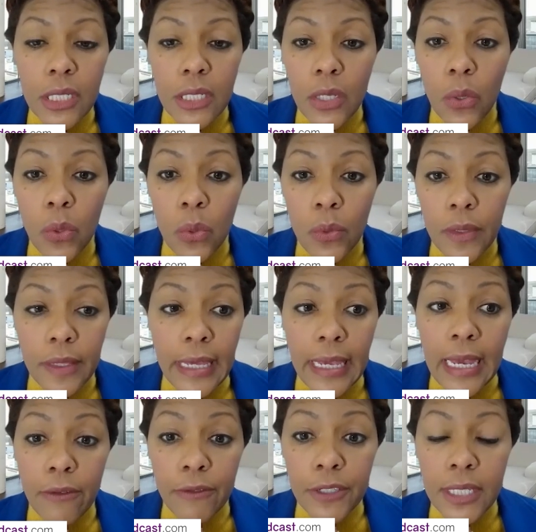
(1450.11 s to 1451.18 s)
so that they
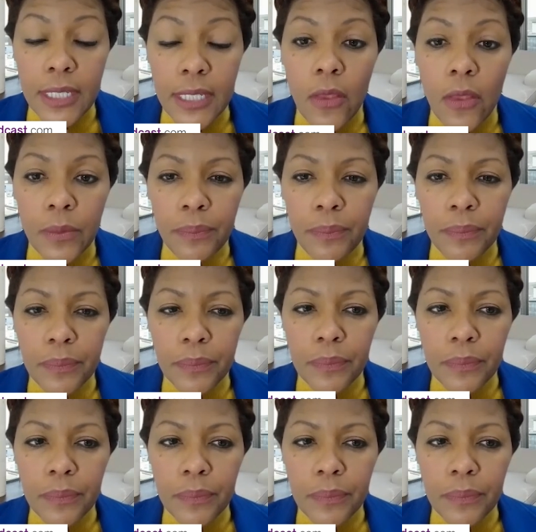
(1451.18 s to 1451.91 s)
have to sell them?